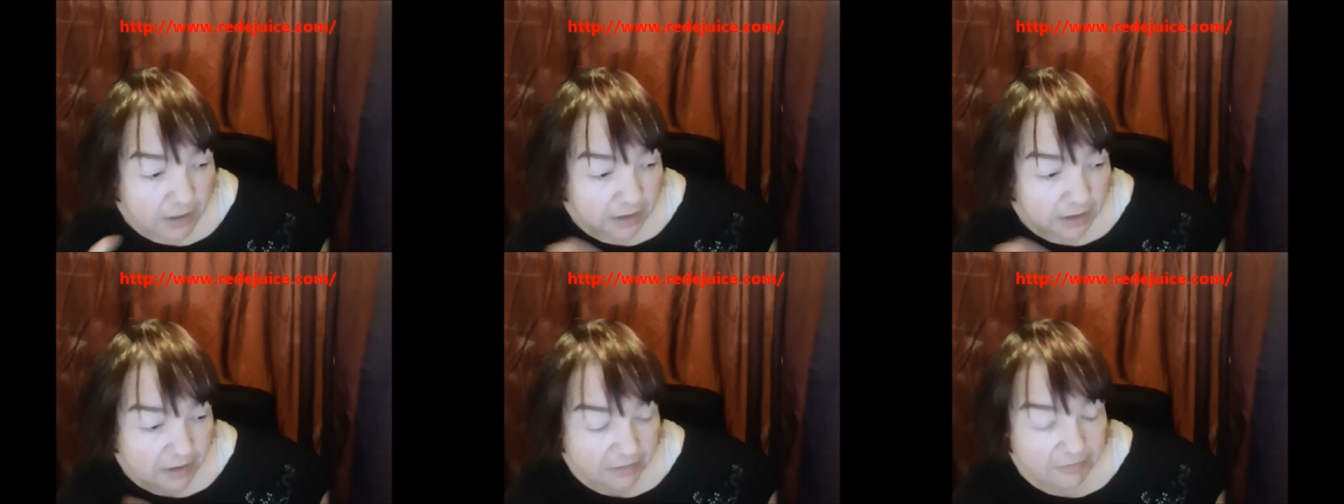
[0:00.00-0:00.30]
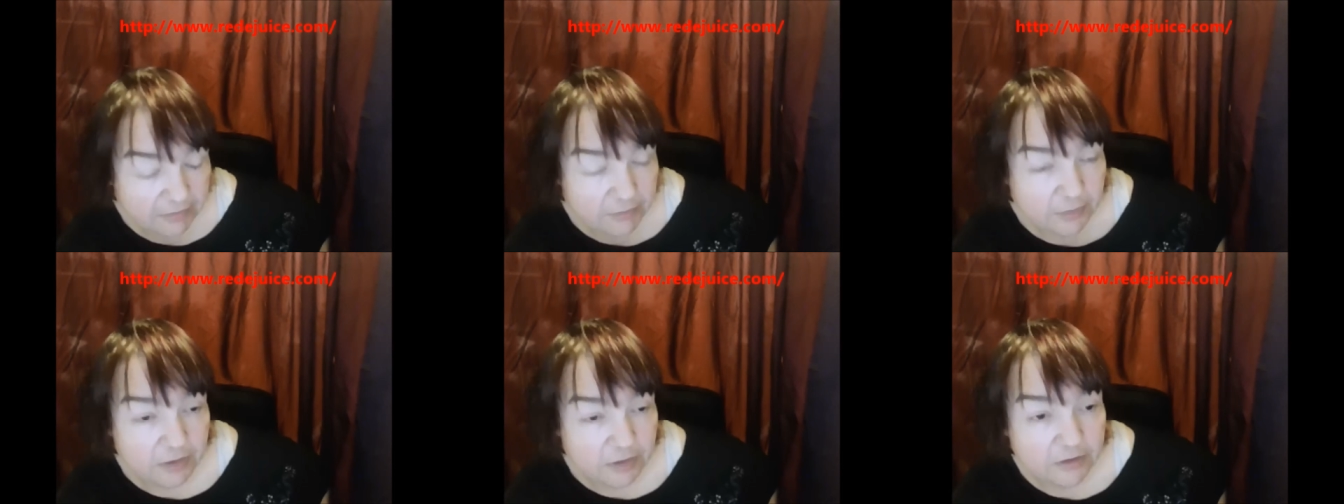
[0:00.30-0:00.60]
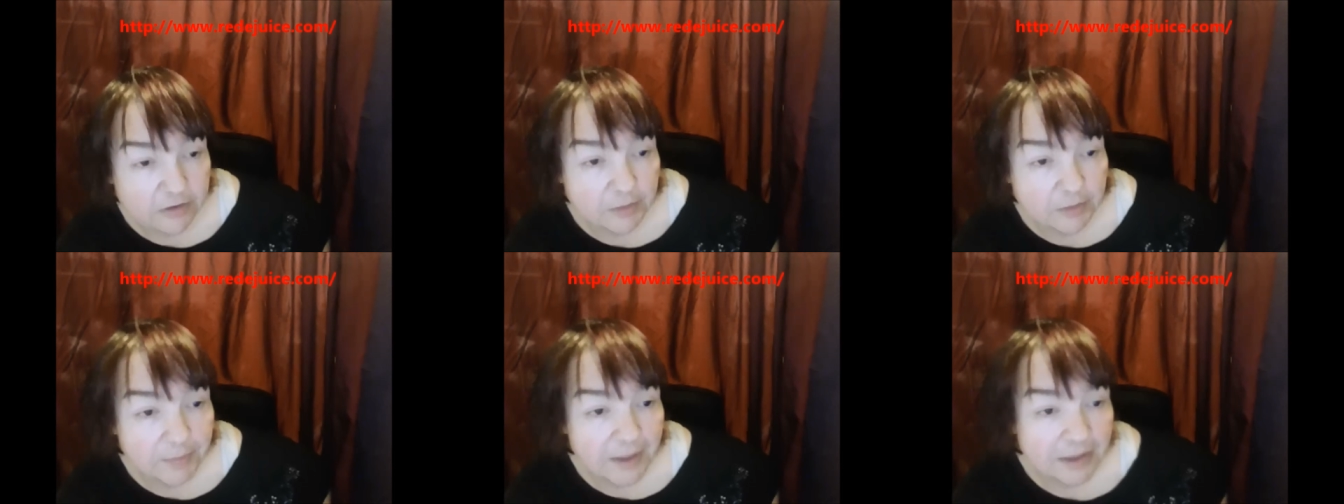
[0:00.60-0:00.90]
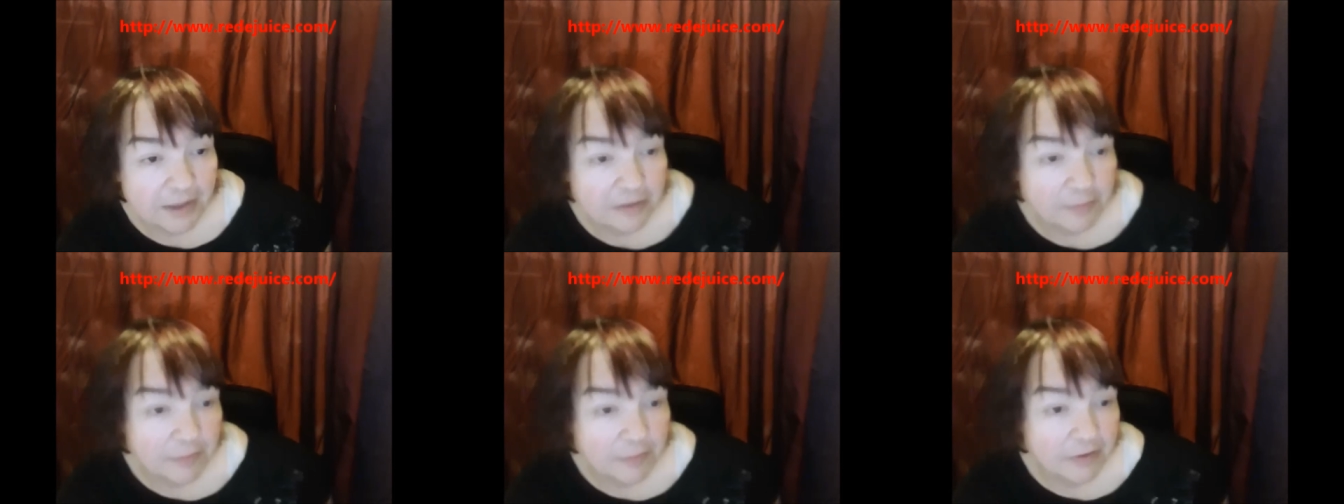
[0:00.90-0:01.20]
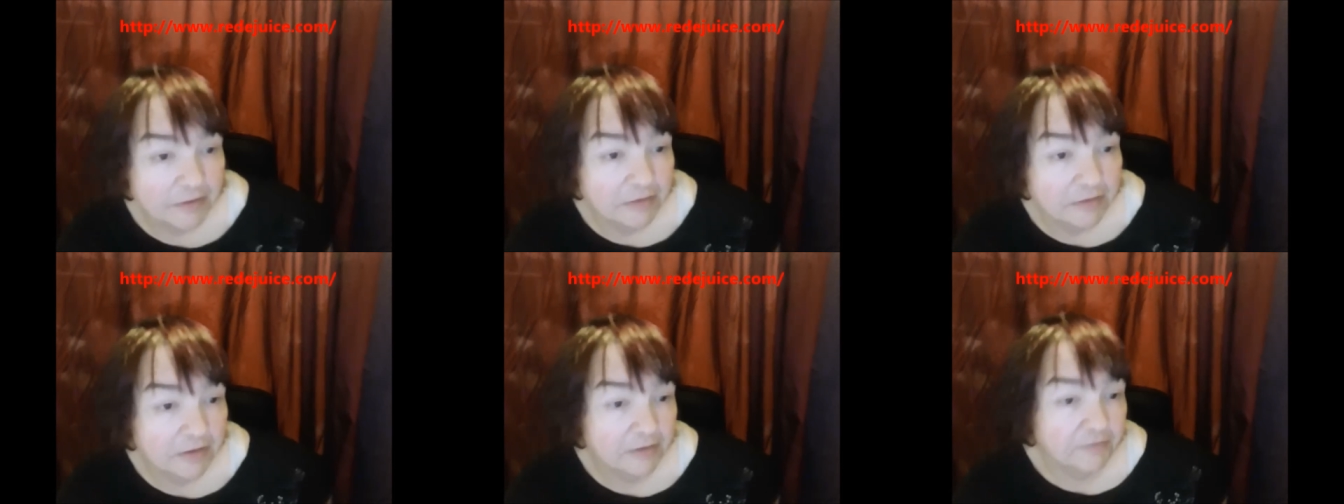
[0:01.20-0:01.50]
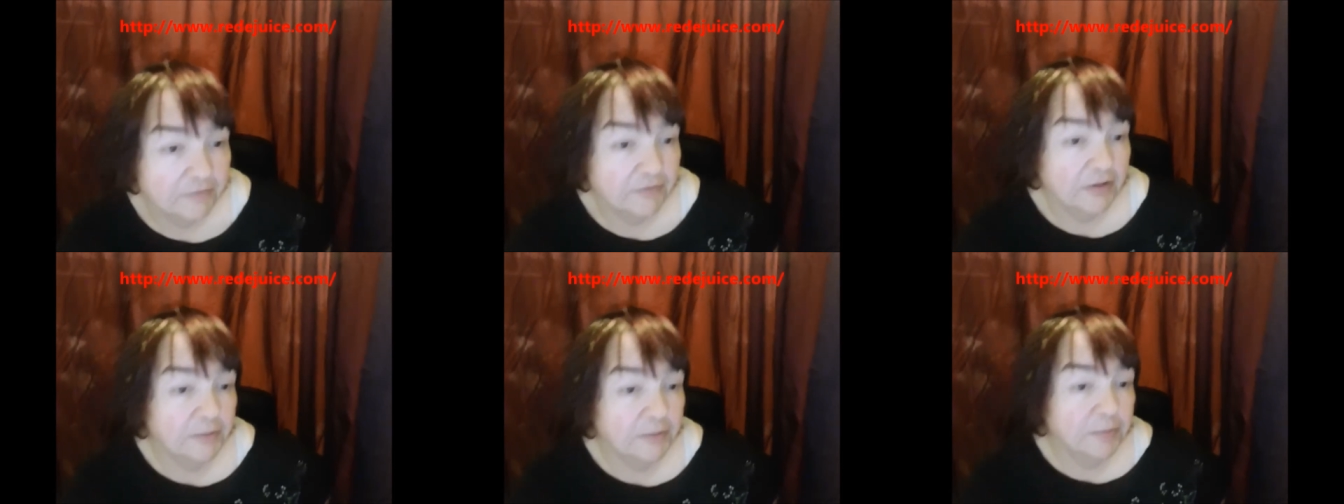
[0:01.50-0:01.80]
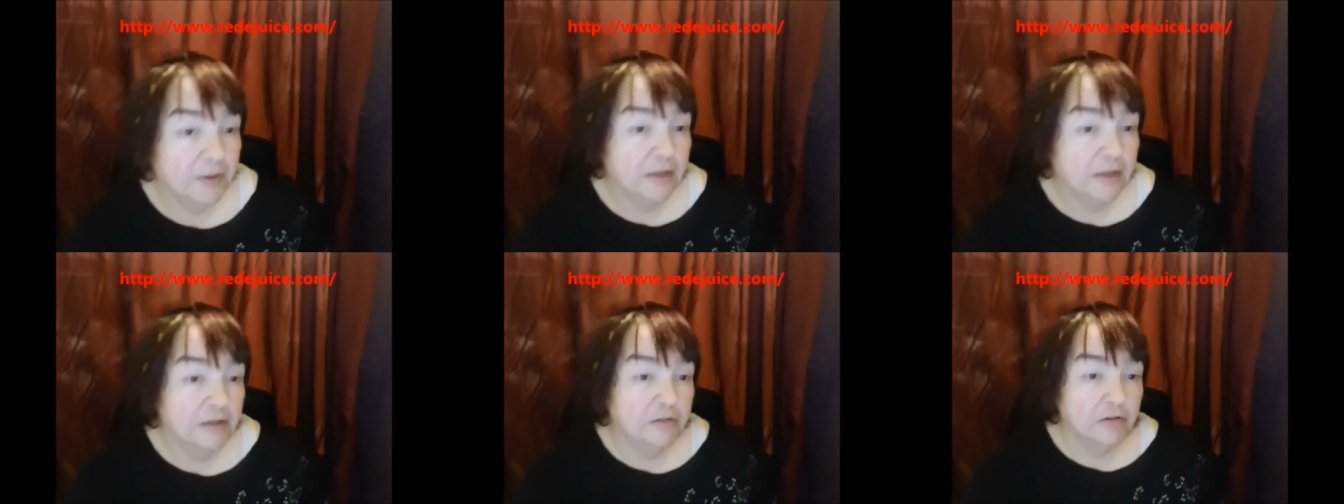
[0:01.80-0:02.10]
I guess I'm going to go back to my
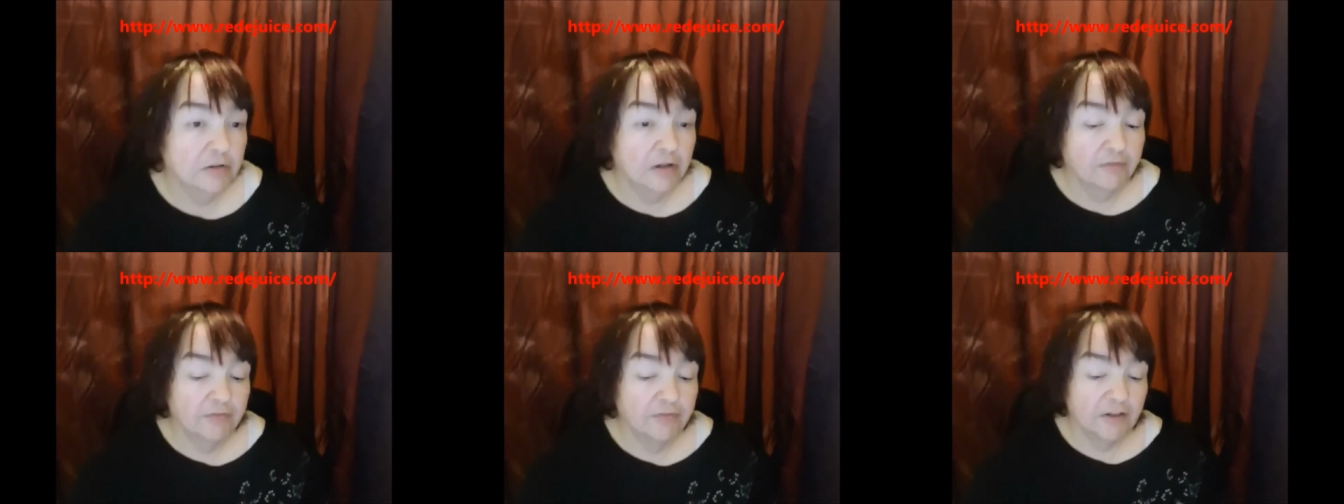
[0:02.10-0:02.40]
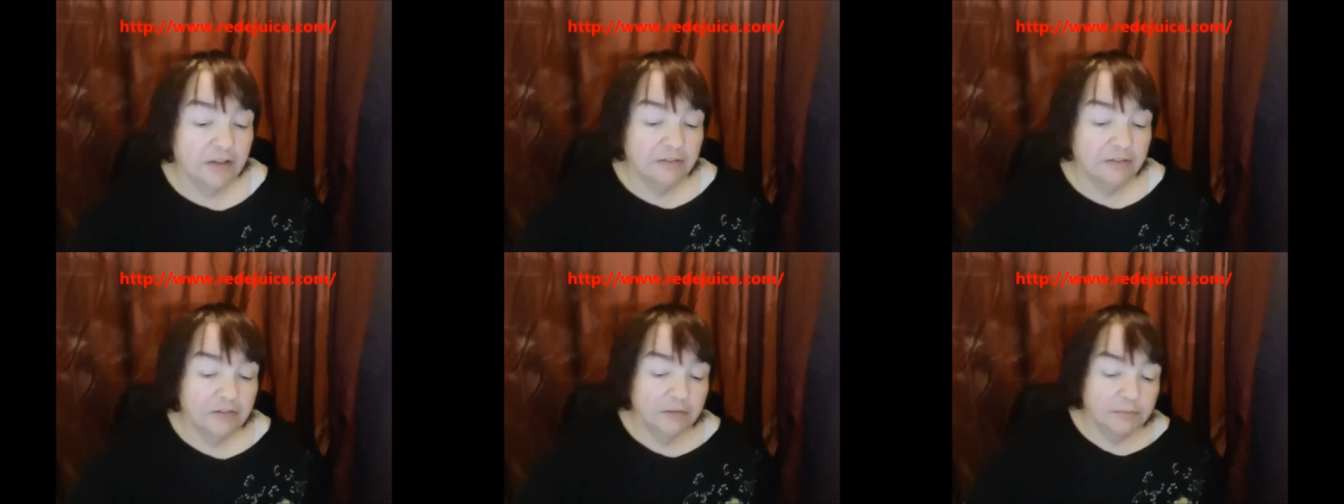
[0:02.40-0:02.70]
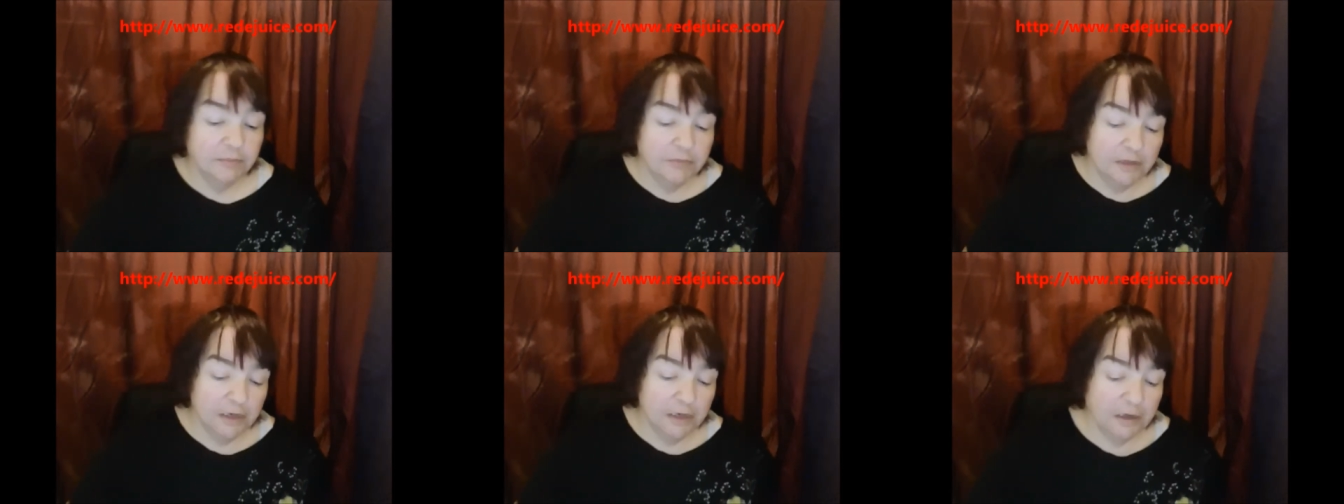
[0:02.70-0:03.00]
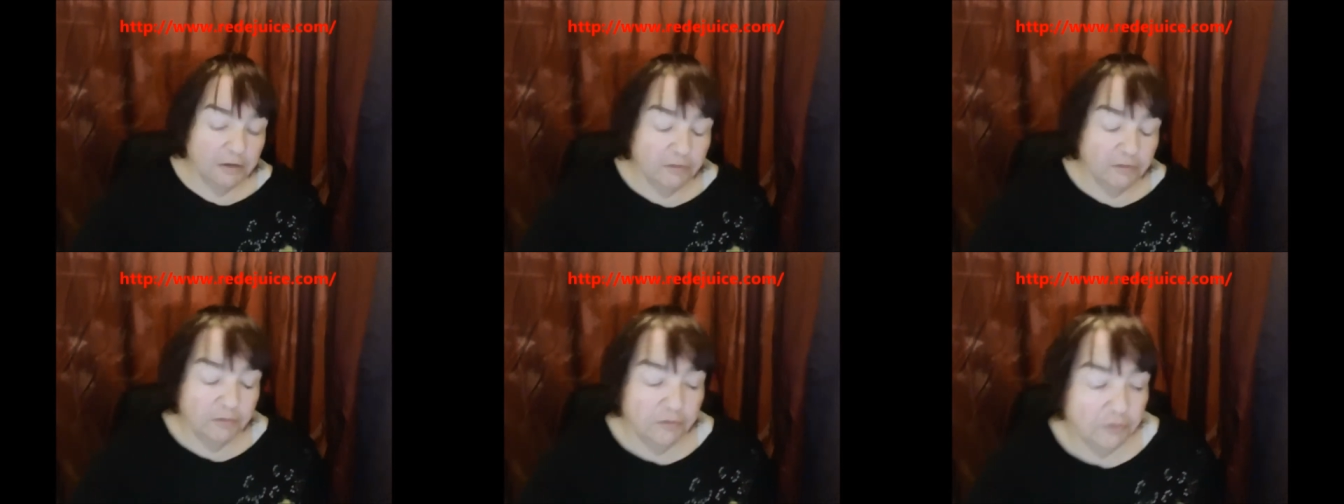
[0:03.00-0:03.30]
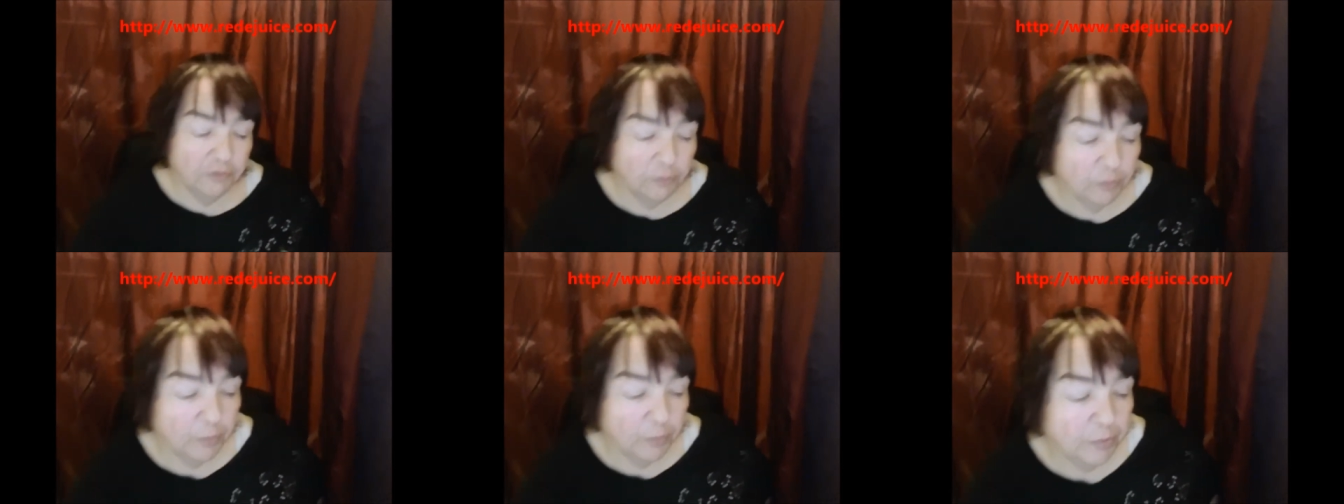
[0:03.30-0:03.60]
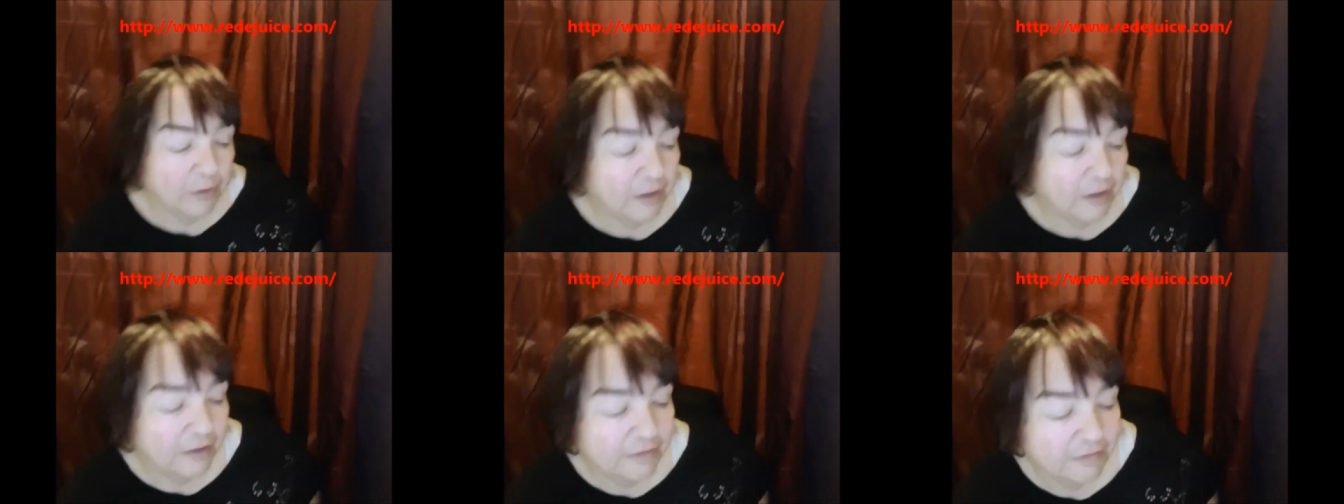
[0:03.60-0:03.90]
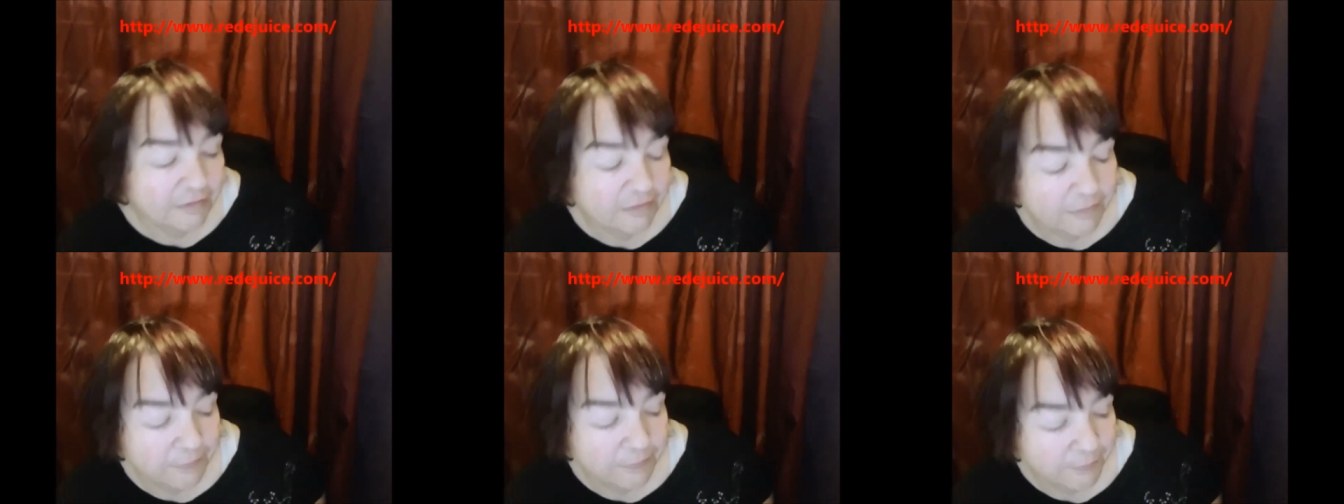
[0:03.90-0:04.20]
MVP till I find something else to
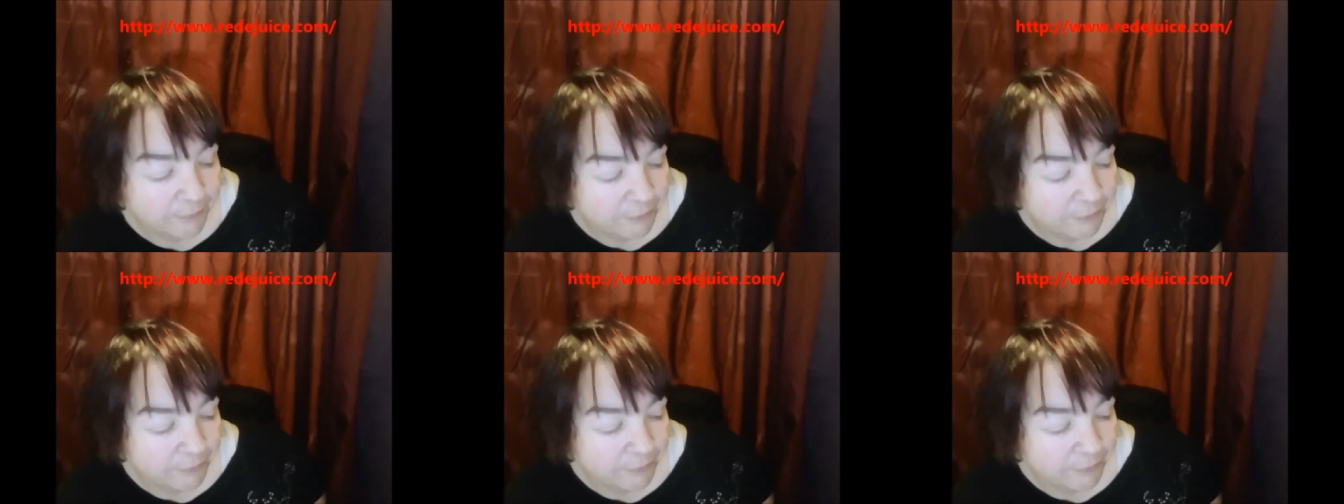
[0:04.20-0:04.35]
replace.